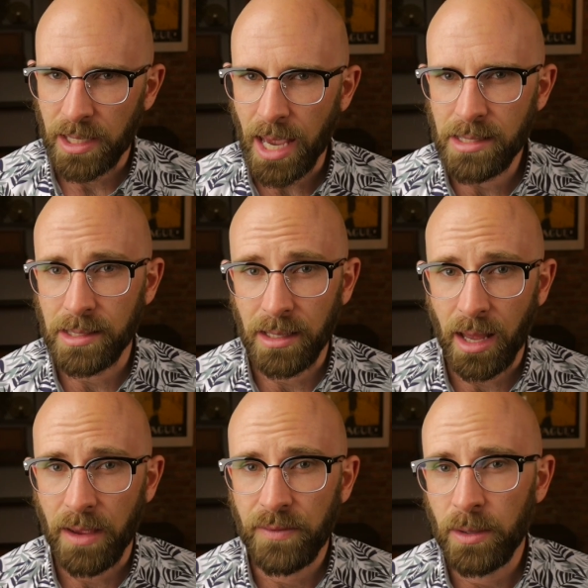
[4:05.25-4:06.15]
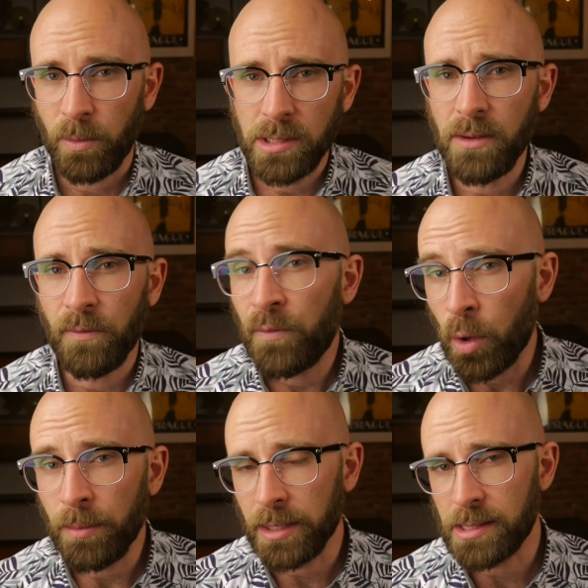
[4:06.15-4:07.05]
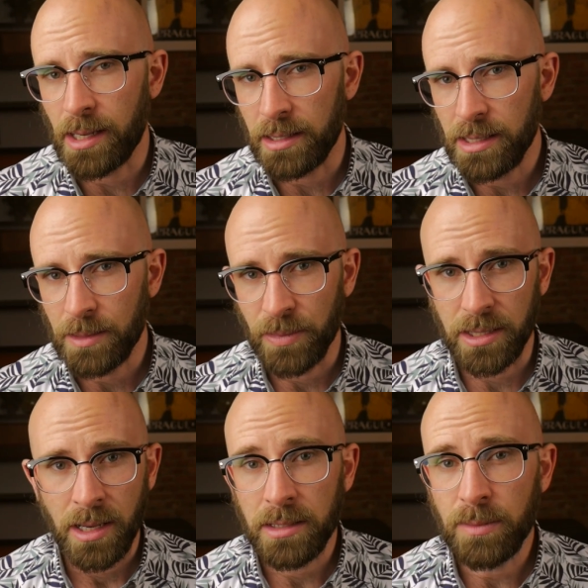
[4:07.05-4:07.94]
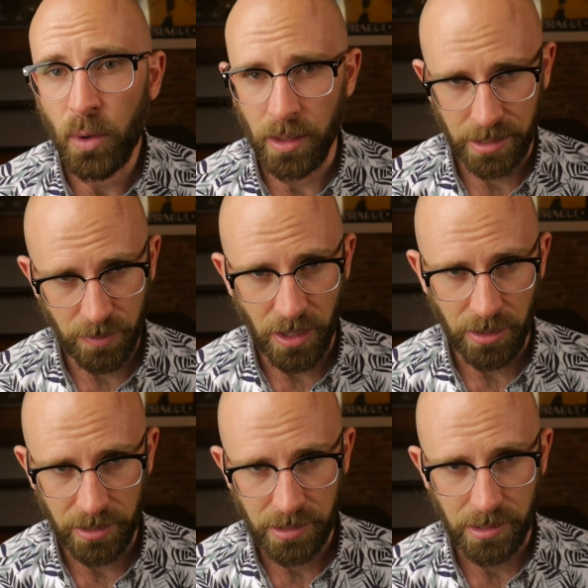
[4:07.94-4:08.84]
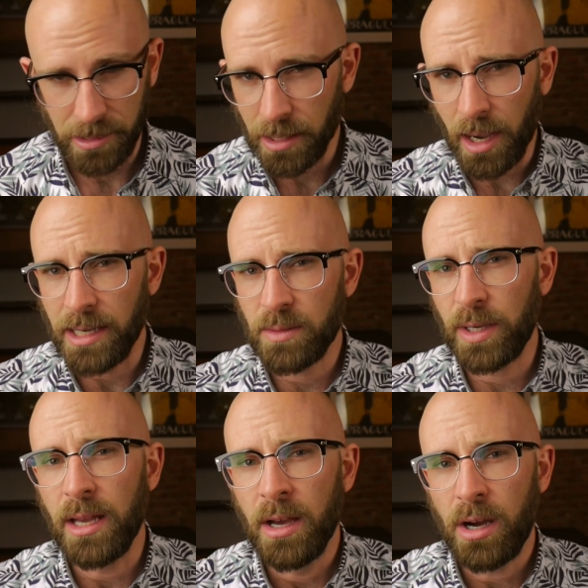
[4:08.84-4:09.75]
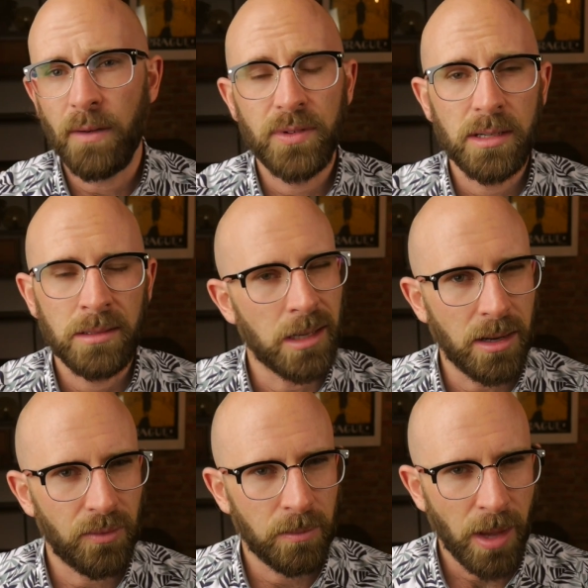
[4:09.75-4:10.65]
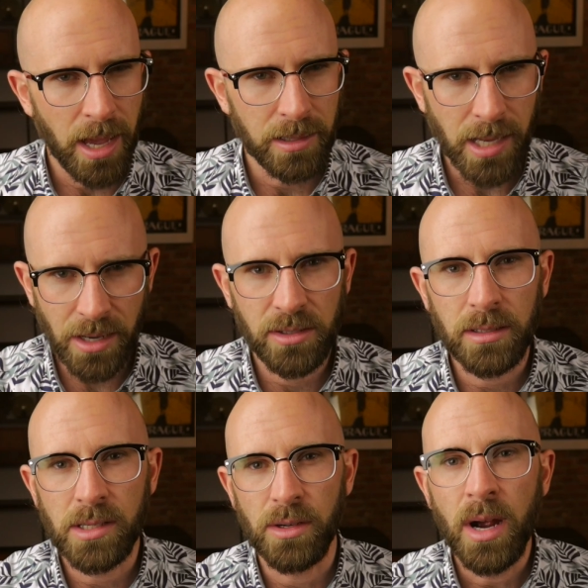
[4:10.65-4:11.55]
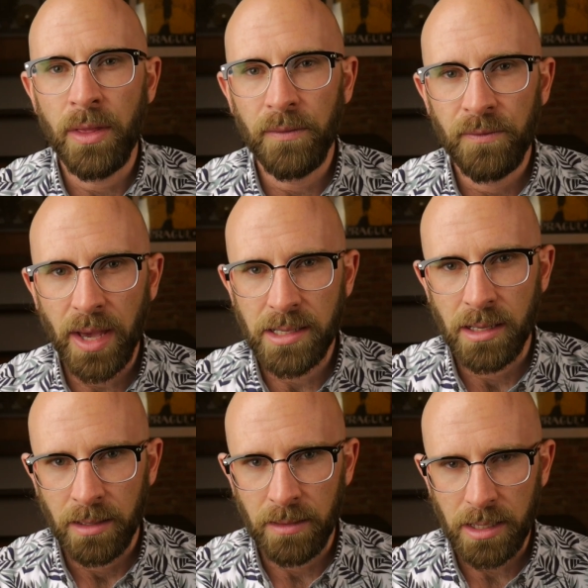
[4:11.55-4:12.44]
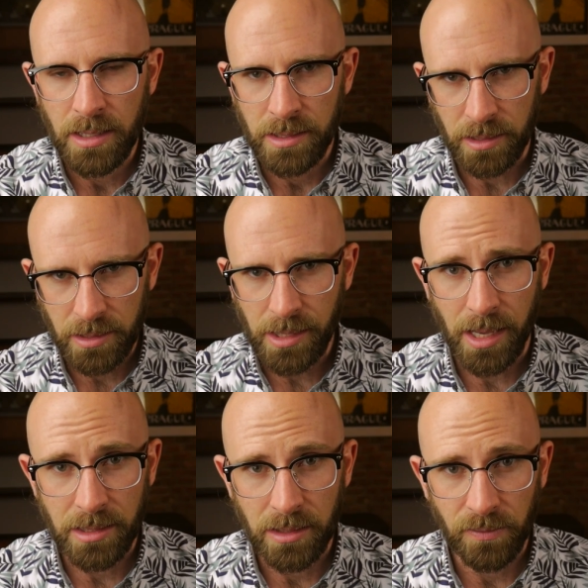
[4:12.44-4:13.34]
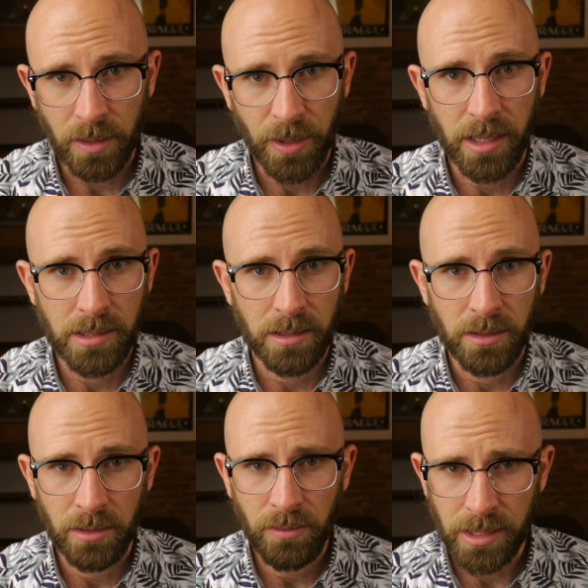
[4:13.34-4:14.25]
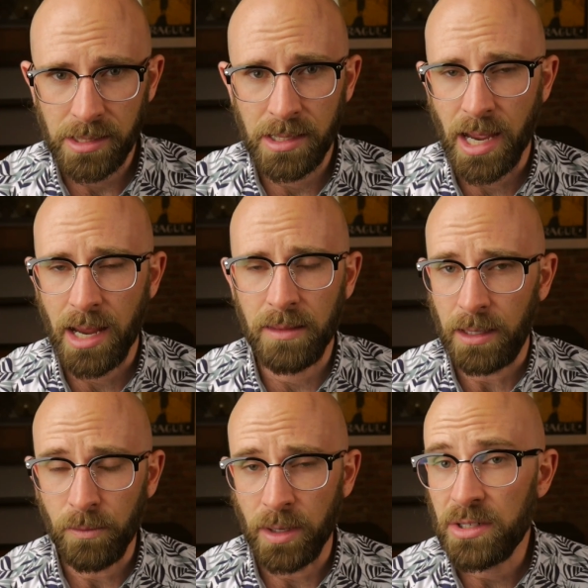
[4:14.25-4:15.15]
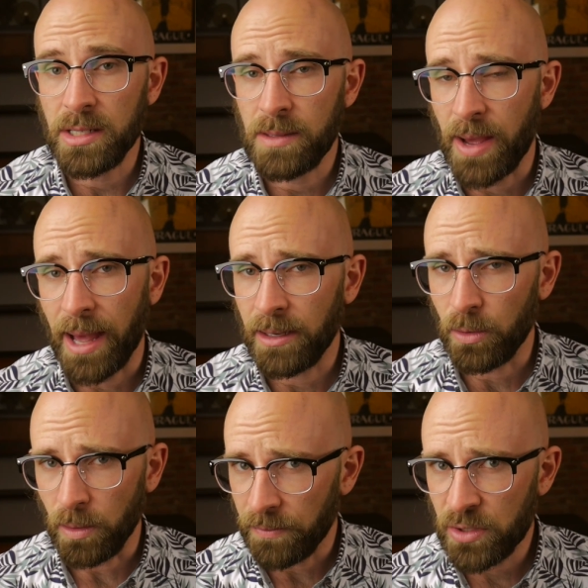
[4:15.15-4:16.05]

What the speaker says: case in life, it wasn't formal studies, but the small experiences, the kind we often don't even pay attention to, that fed the success of the person who is today the richest man in all of